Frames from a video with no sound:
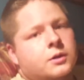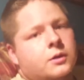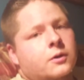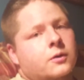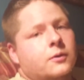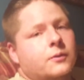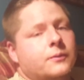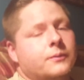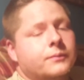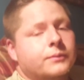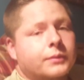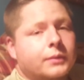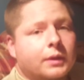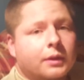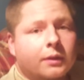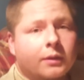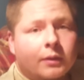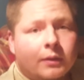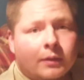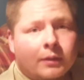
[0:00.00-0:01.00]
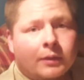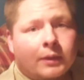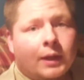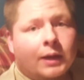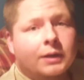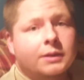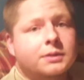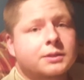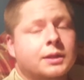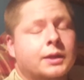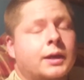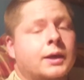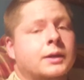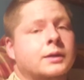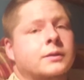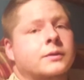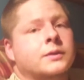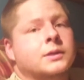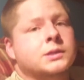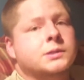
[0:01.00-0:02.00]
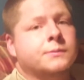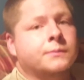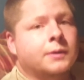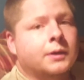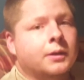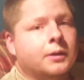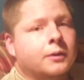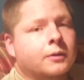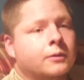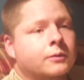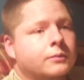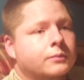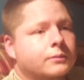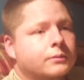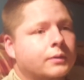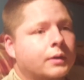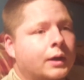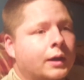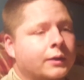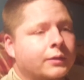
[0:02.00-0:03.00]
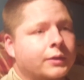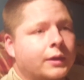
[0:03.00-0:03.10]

So that is the end of this video.